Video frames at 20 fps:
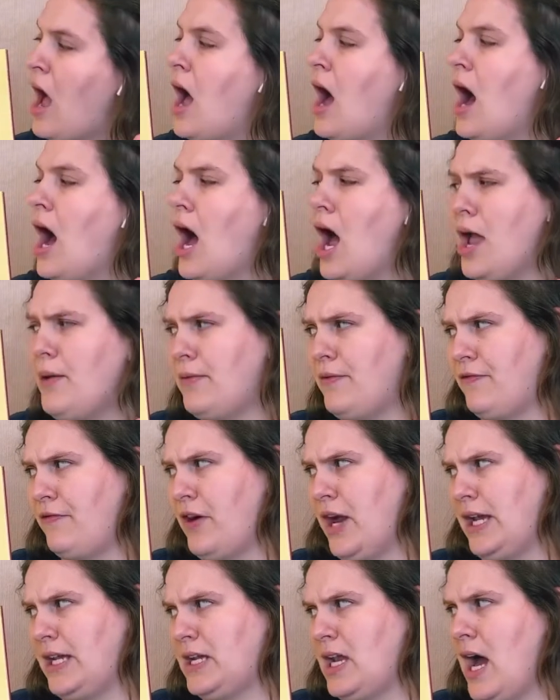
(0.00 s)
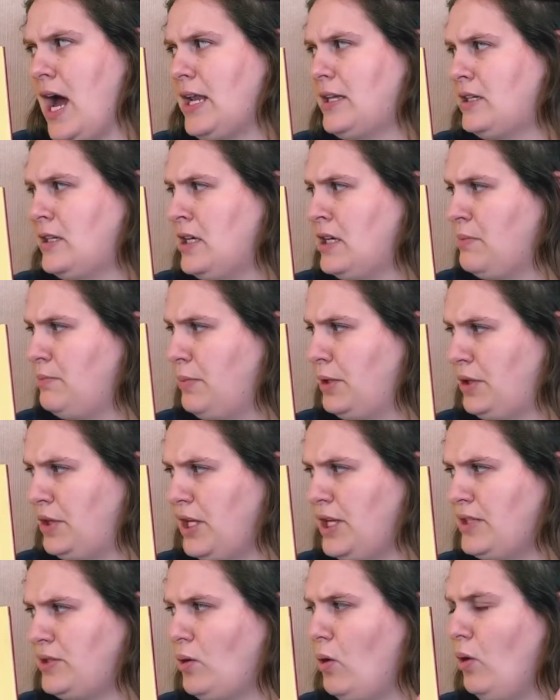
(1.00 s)
I'm afraid not, but
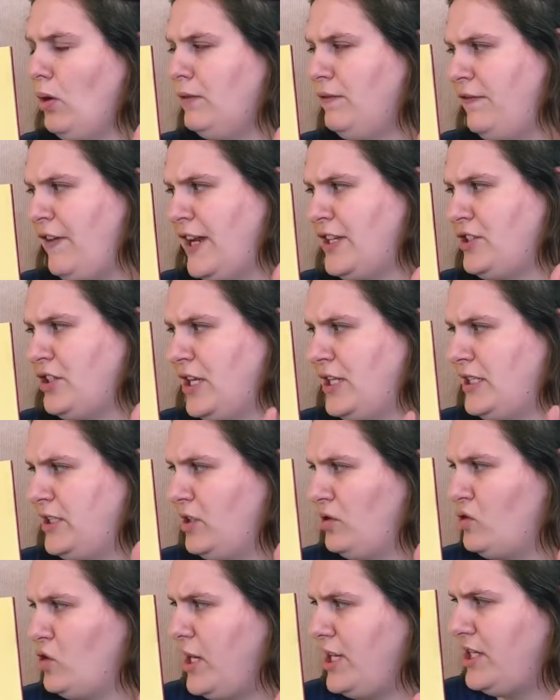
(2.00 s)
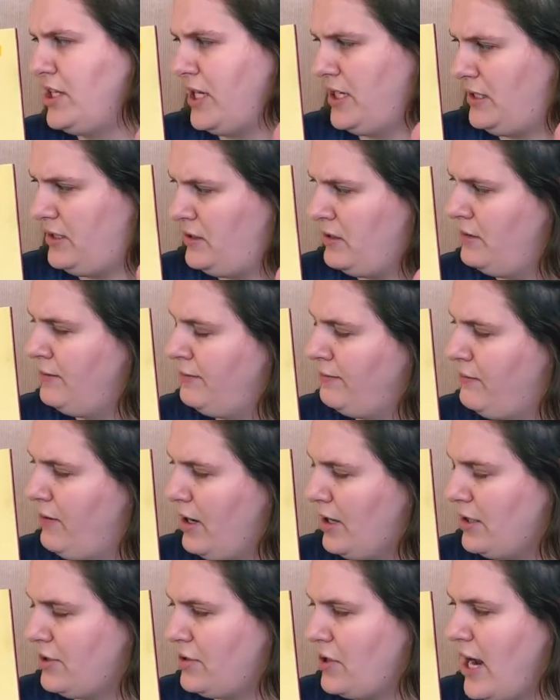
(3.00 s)
this old fish is delicious.
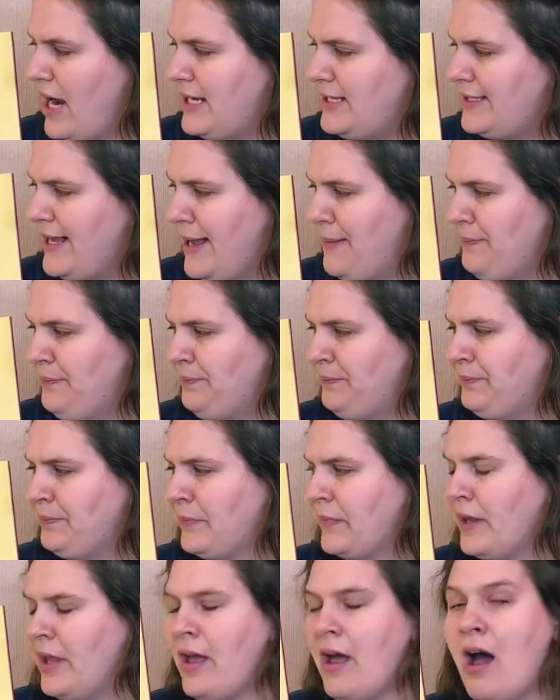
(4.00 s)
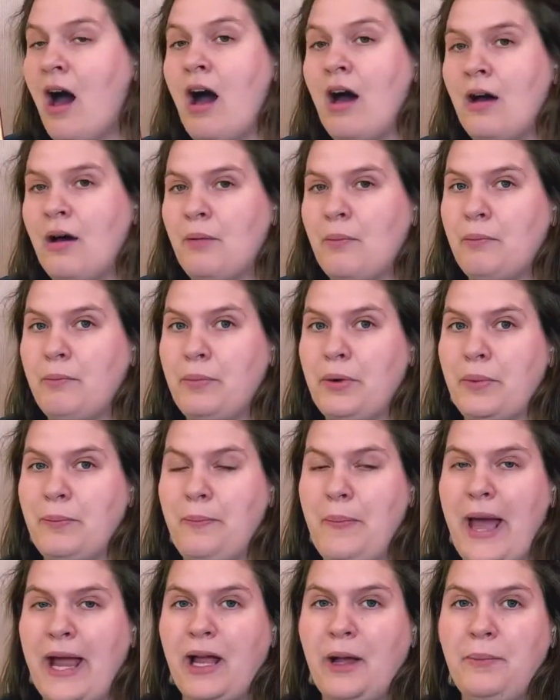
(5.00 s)
Want to try some? Put
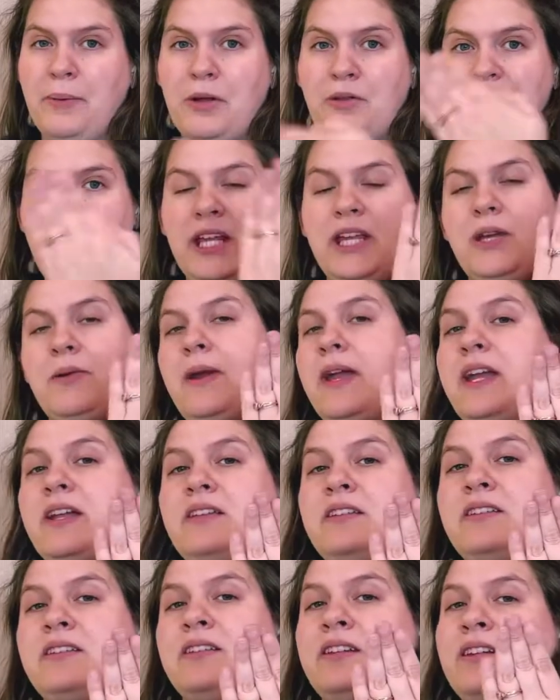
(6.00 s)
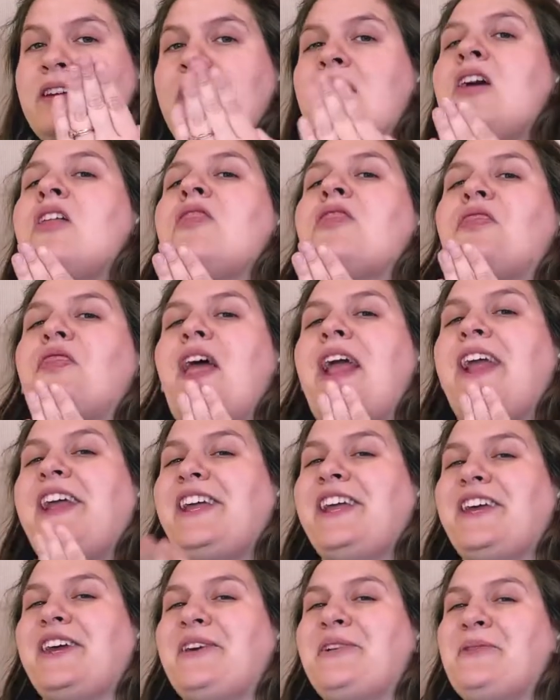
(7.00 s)
back up your thank you hand. Thank
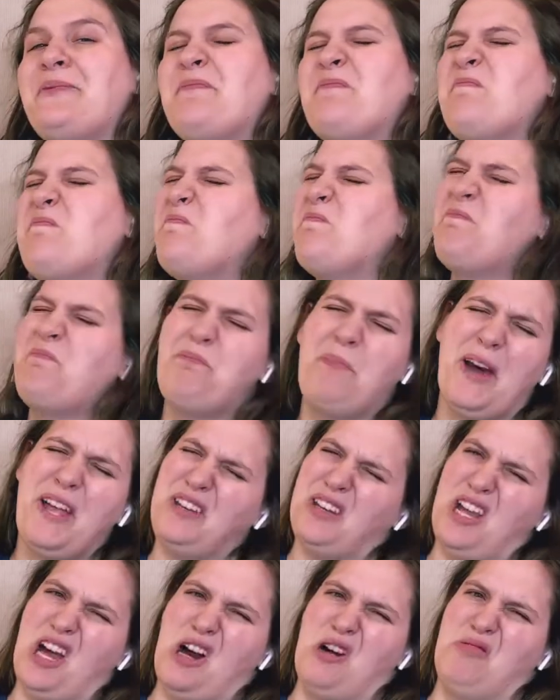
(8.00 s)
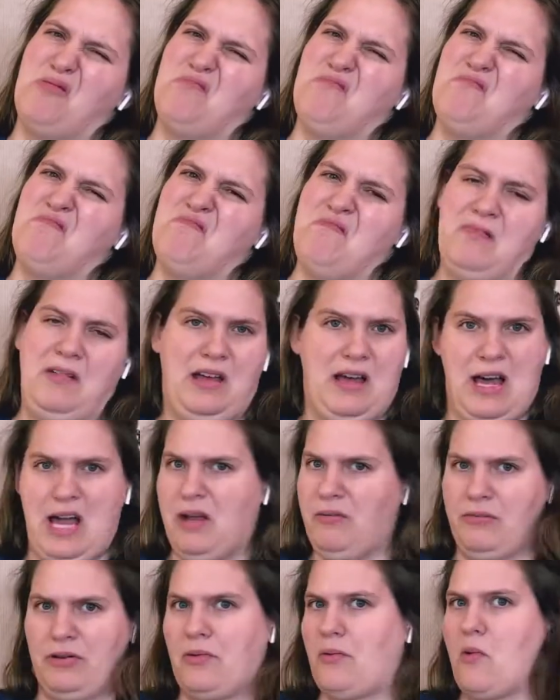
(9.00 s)
you, but no, I
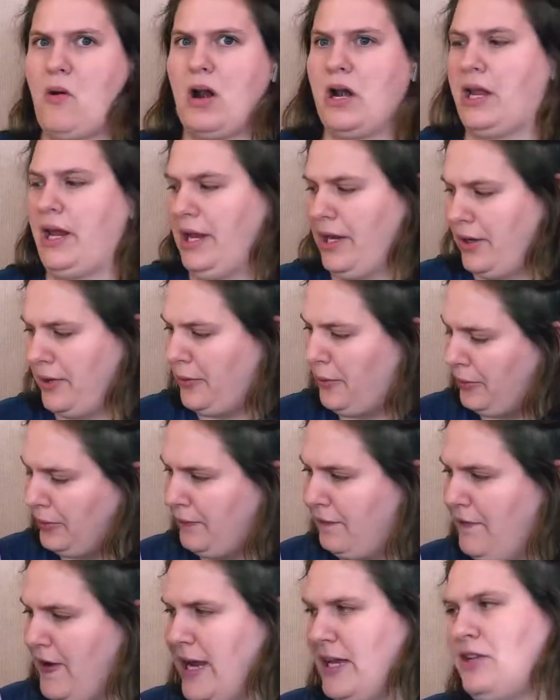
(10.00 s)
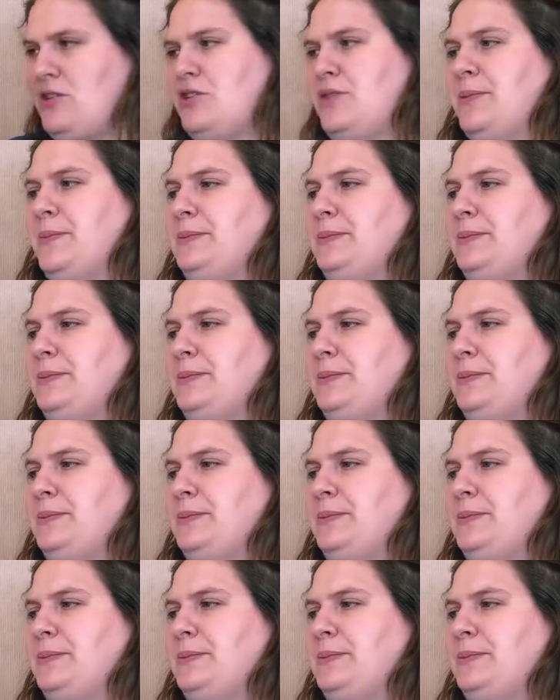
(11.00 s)
wouldn't want to eat an old fish.